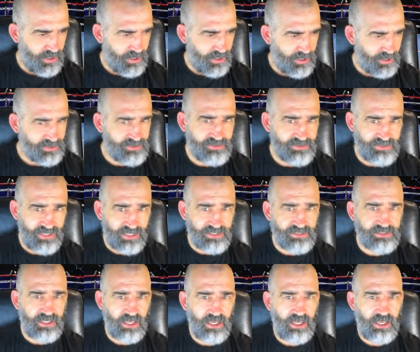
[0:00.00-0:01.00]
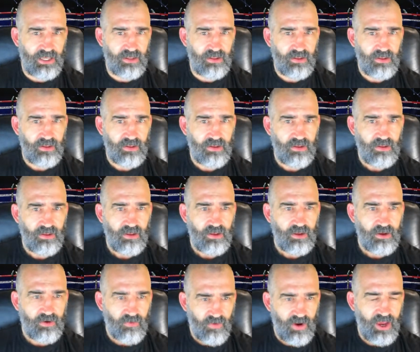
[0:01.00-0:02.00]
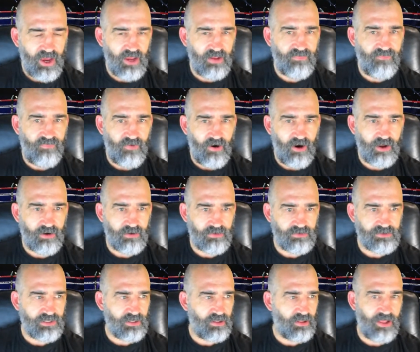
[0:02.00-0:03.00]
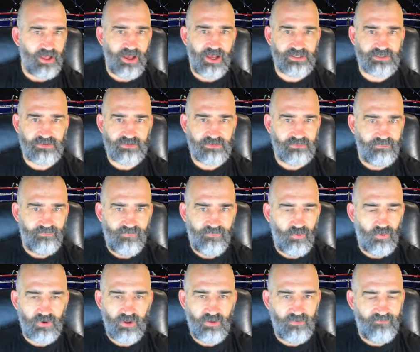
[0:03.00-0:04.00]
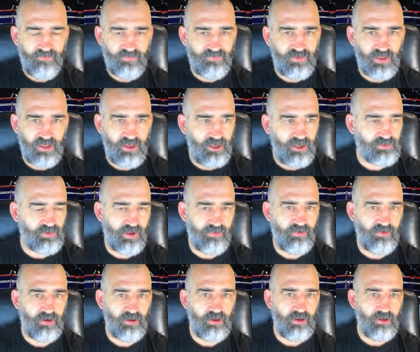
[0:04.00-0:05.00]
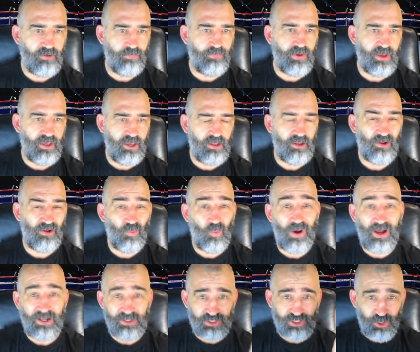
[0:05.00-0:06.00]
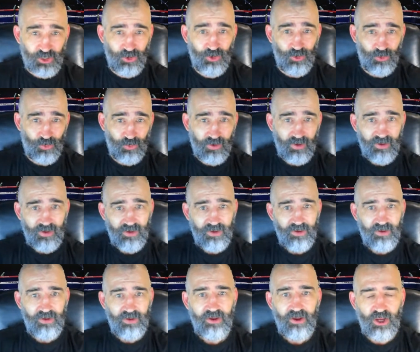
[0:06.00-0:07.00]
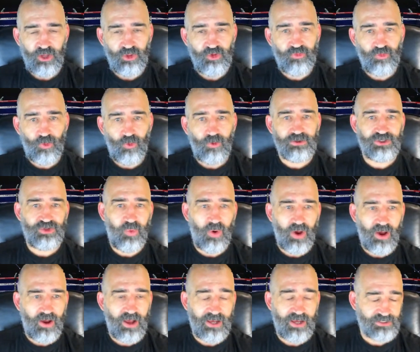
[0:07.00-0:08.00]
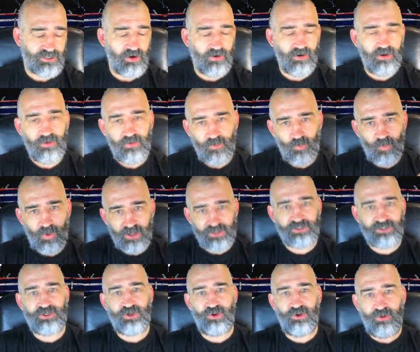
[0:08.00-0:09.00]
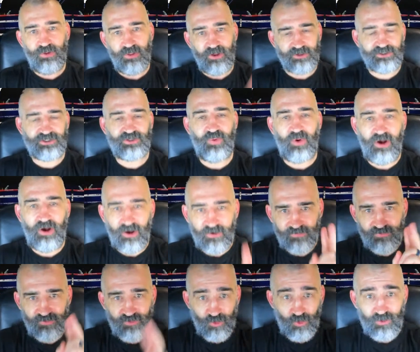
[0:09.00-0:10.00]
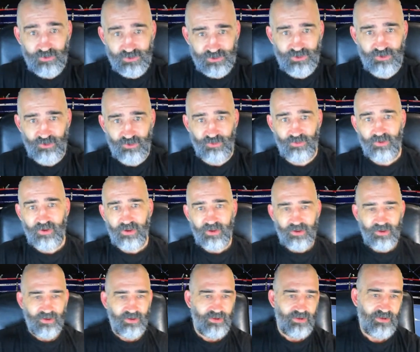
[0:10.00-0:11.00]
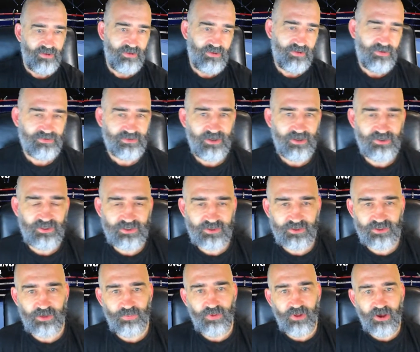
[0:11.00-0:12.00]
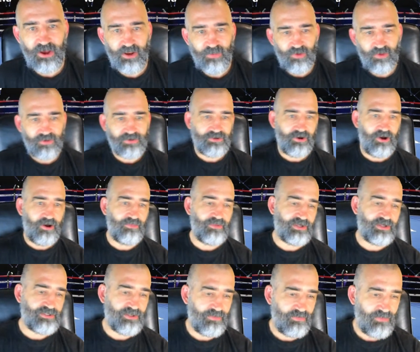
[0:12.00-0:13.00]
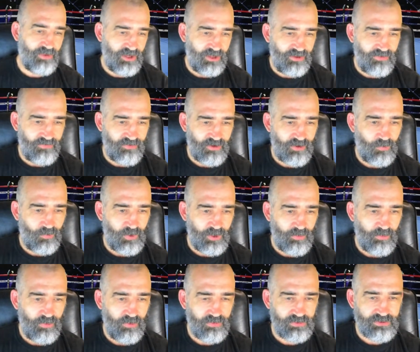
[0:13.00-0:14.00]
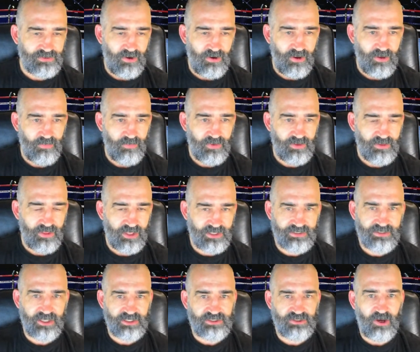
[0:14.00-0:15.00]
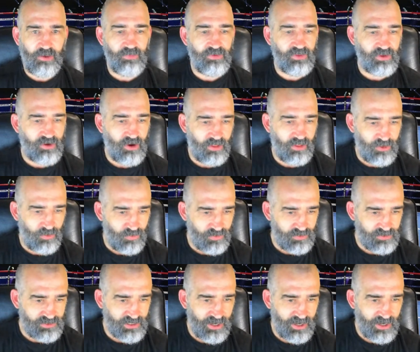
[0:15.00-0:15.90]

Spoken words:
16 grand finals in the last 40 or 50 years, whatever it had been, had won 2 and drawn 12. Won 2, lost 12, drawn 2. So just because you're playing them all the time doesn't mean you've got to win them all the time. But let's stop with the Collingwood